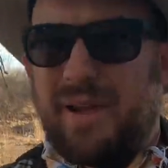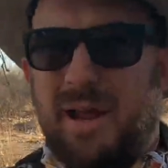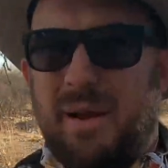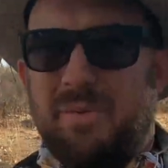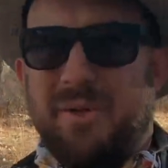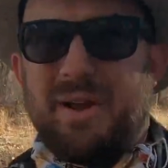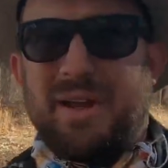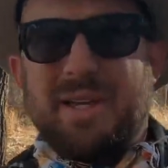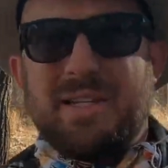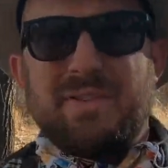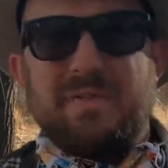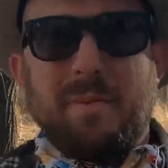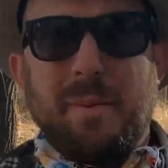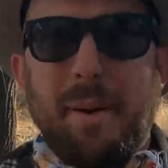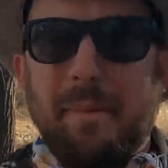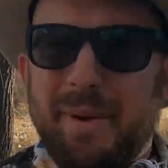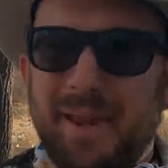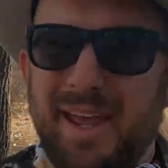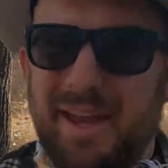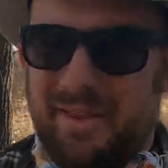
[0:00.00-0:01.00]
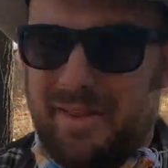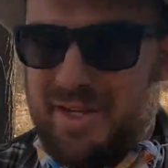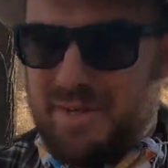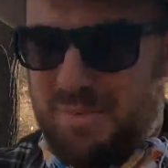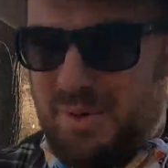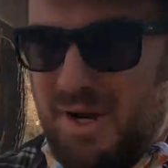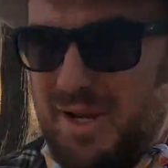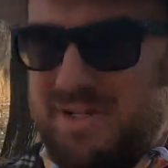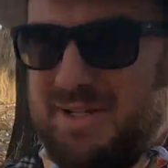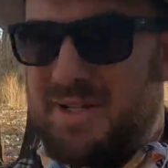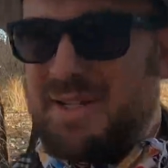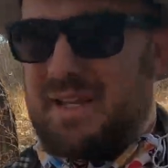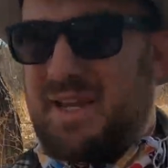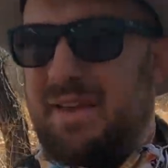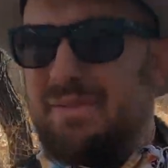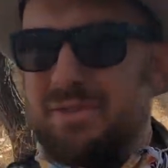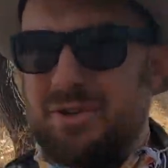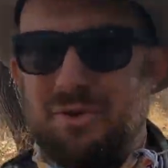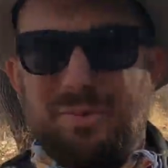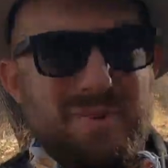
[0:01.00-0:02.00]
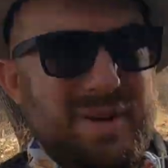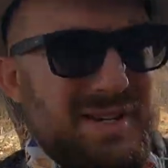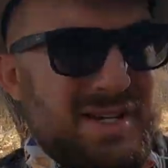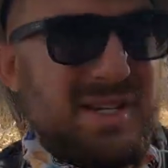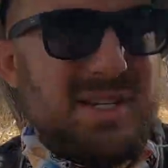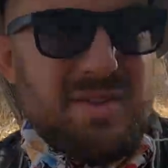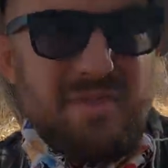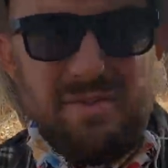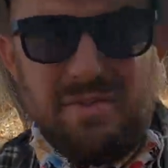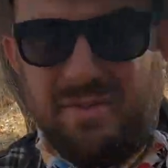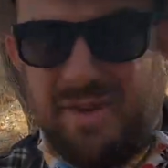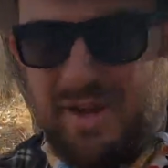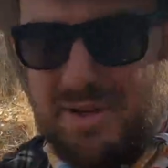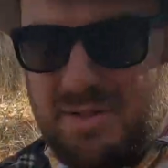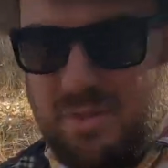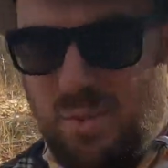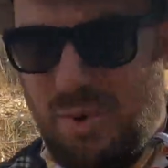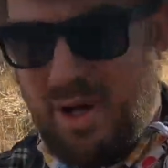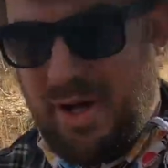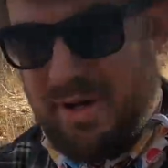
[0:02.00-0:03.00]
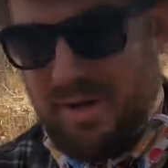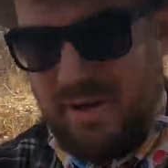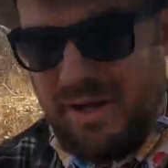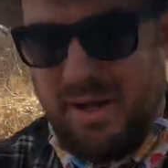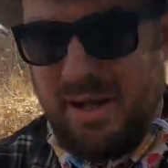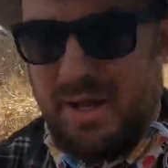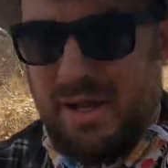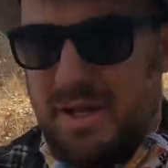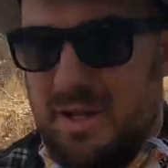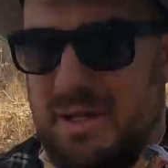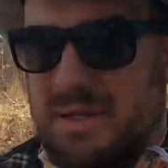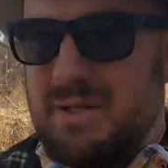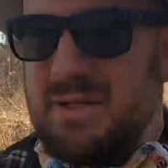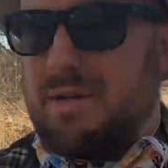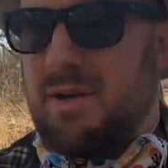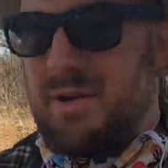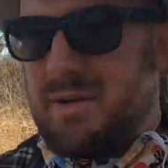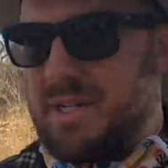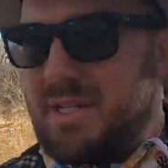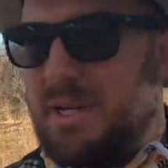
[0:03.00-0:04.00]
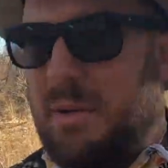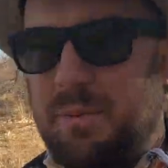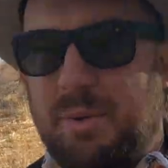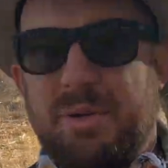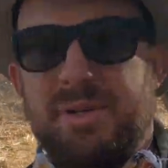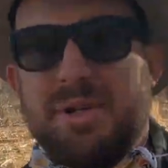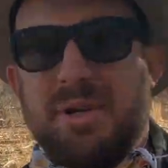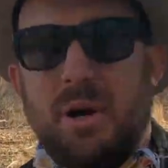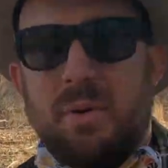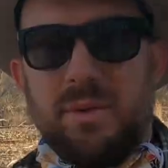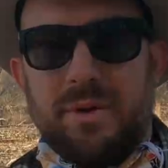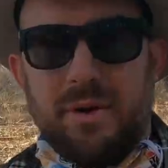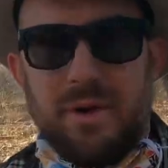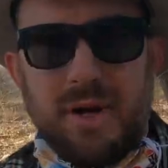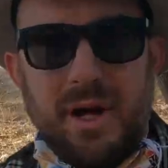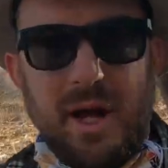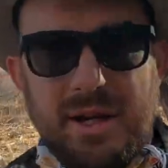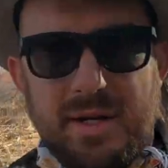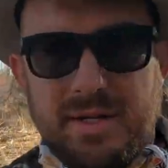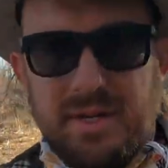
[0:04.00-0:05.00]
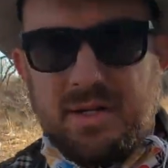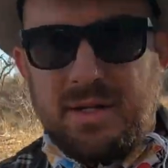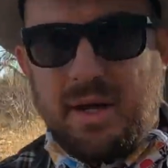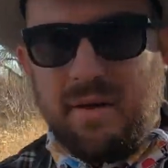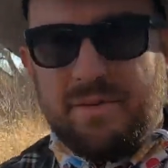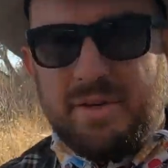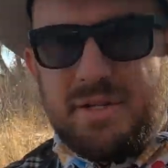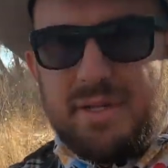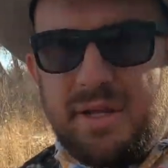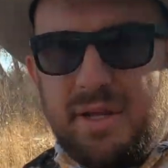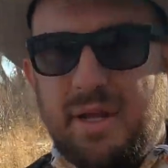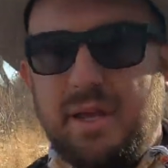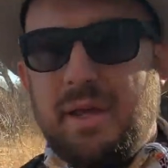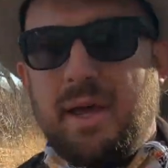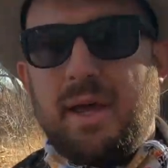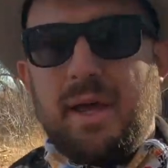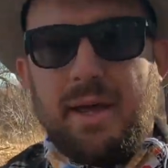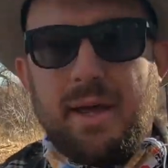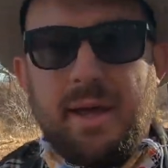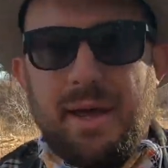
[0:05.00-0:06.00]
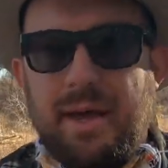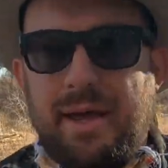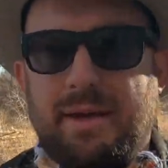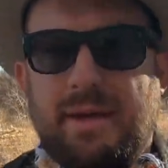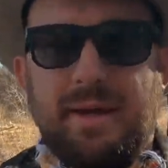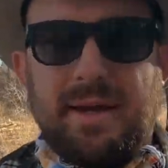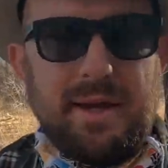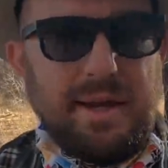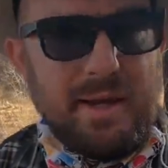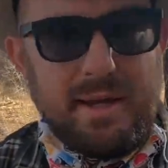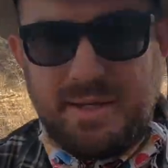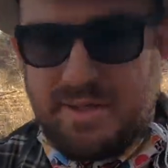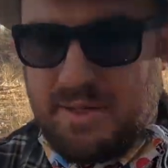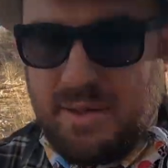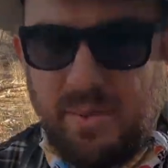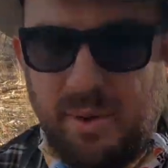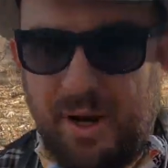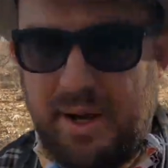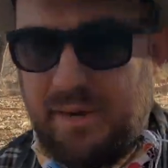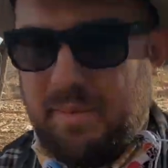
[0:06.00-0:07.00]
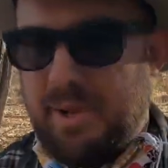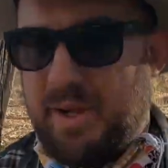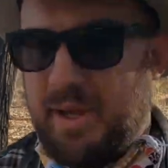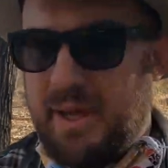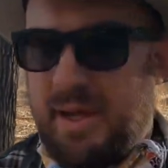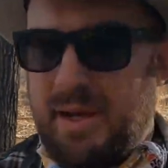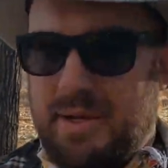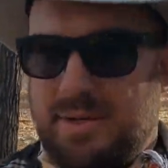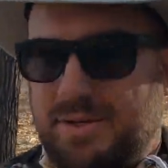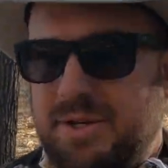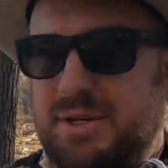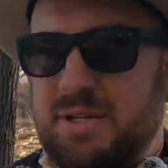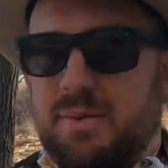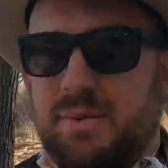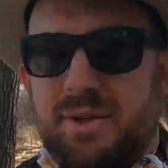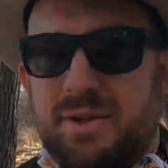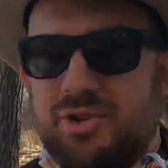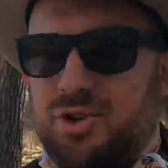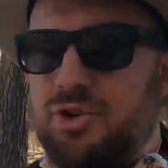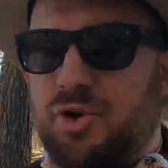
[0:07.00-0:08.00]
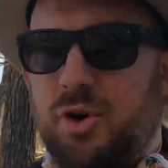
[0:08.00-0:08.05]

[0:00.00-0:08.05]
bit apprehensive about beginning this process, I have two pieces of advice. One, start simple, start with your content obviously, and an easy way to begin is just with